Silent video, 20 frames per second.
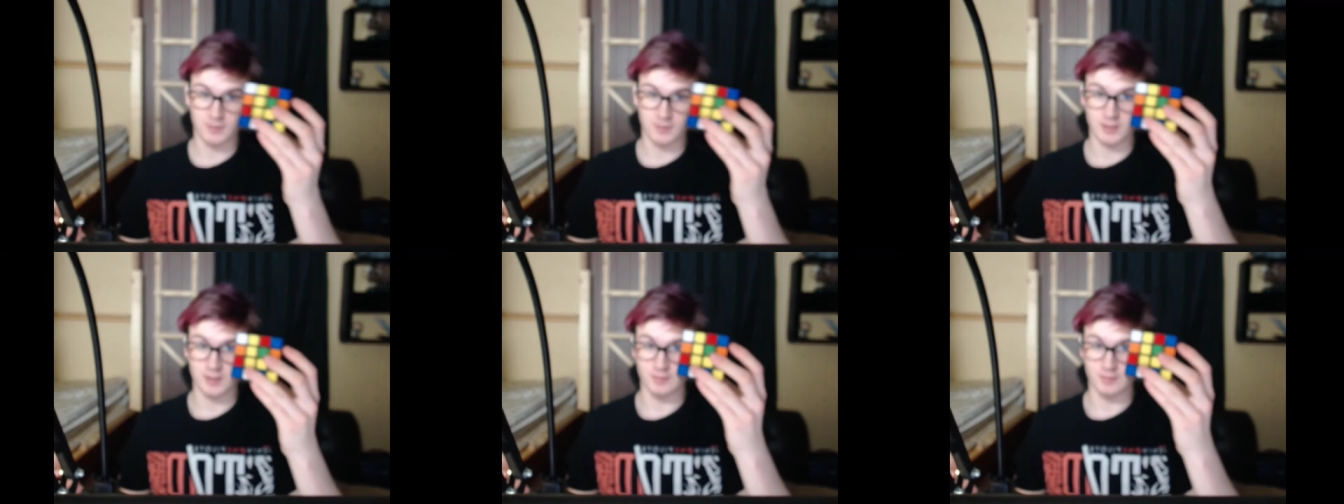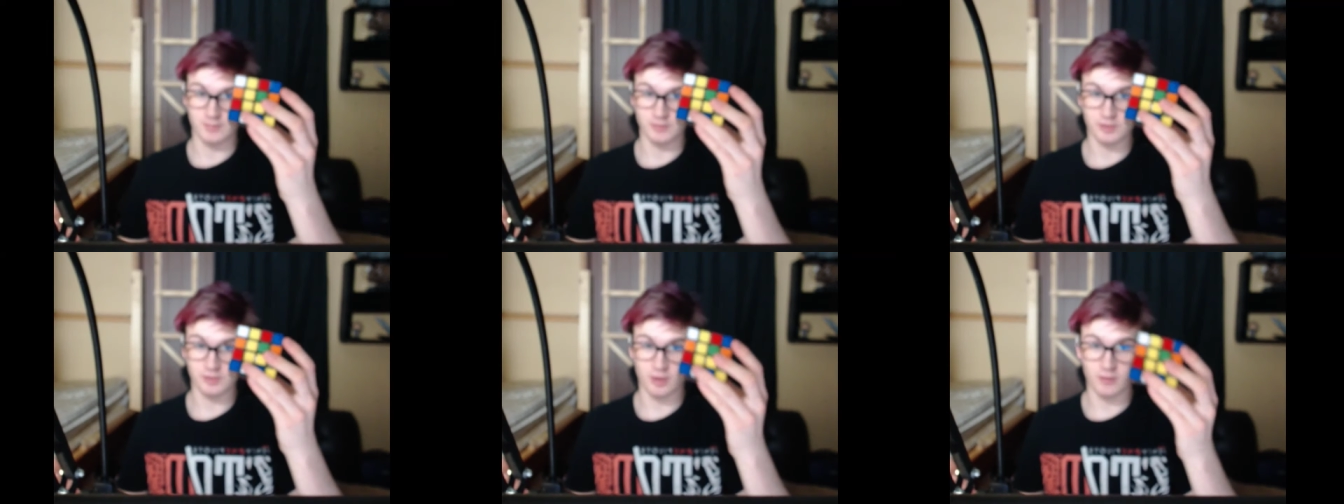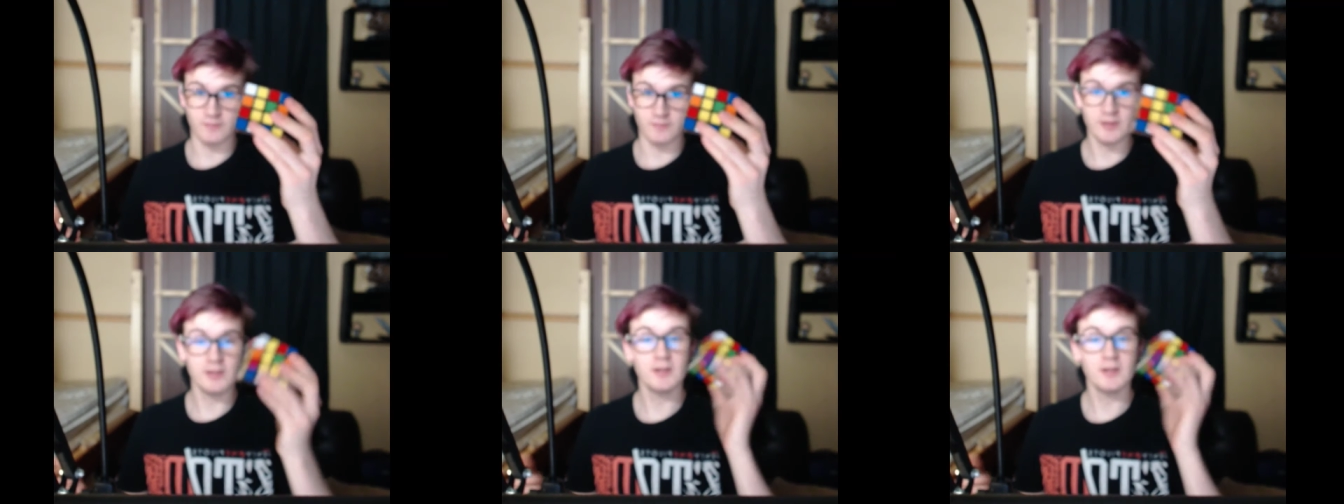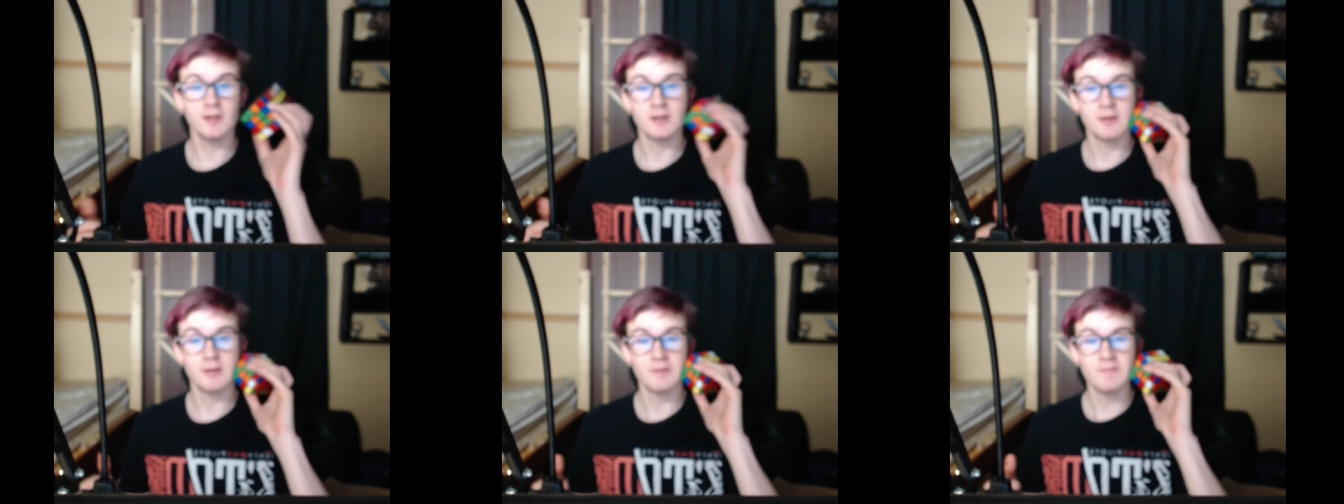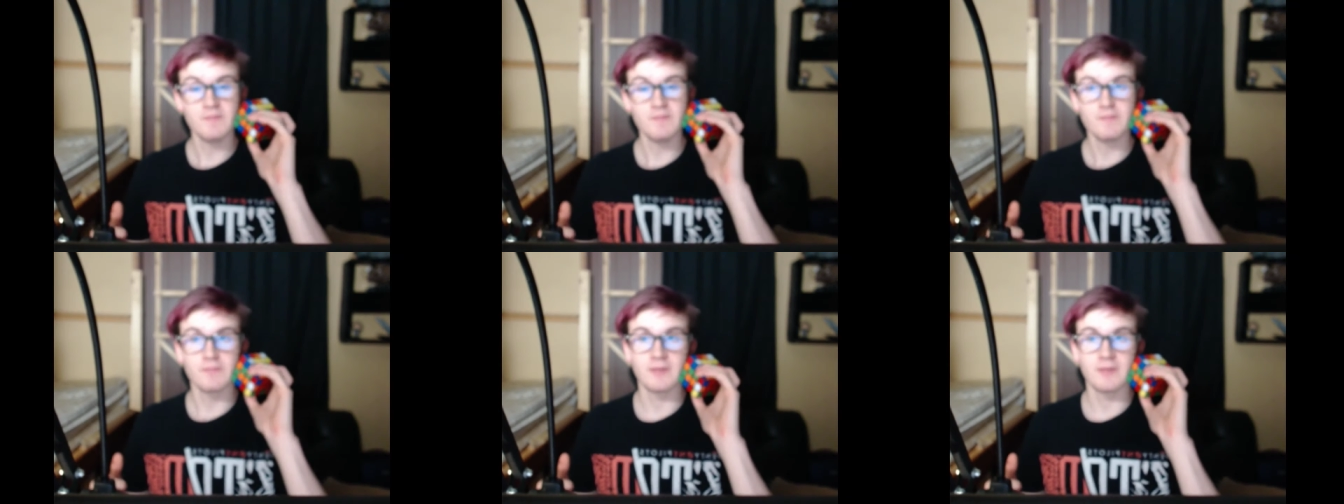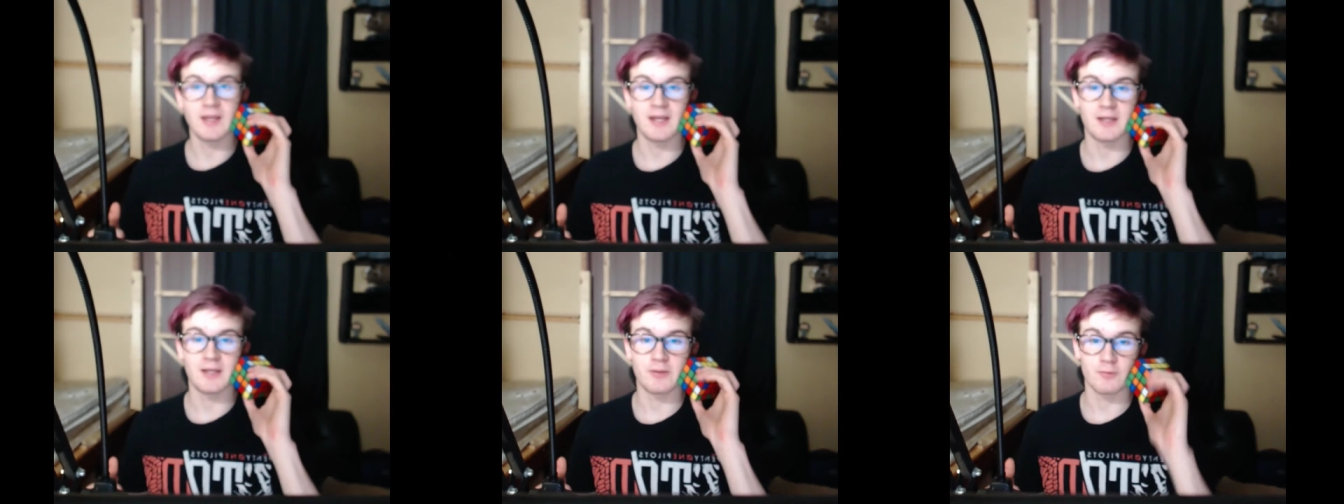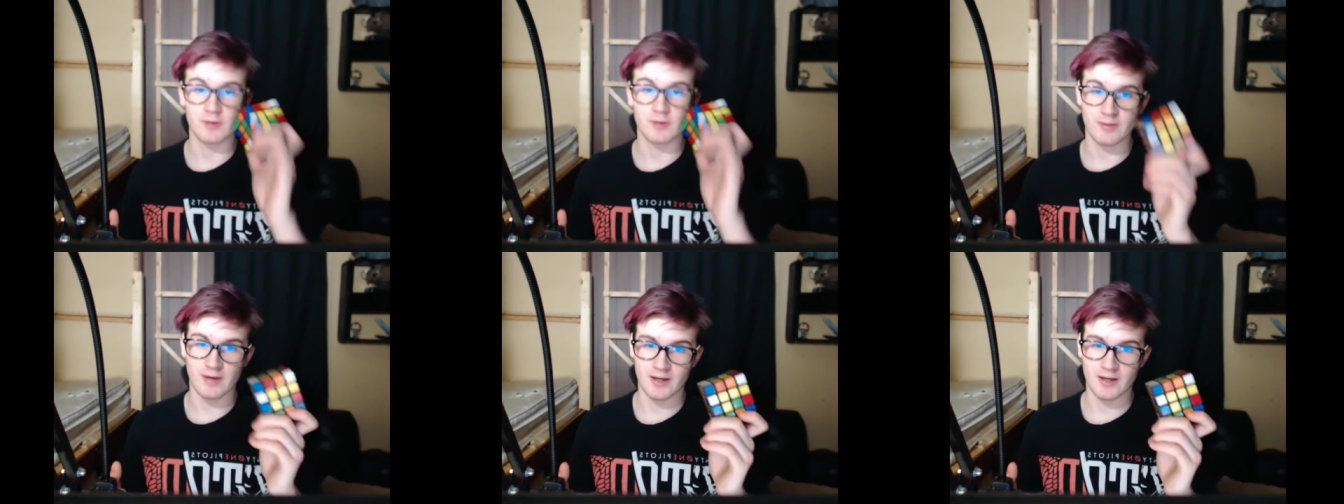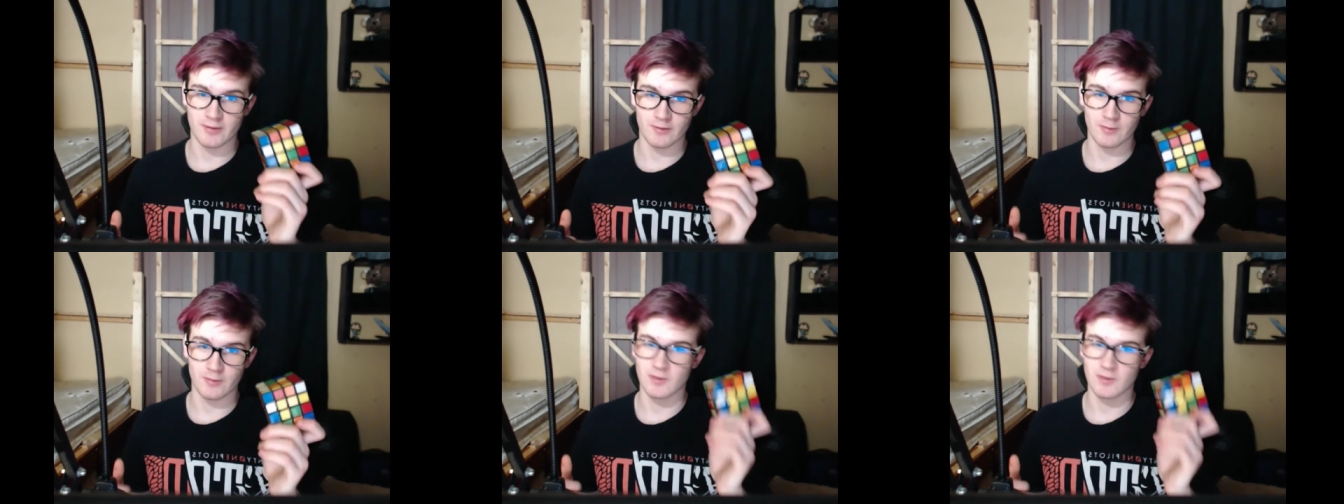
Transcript: um, solving a three by three.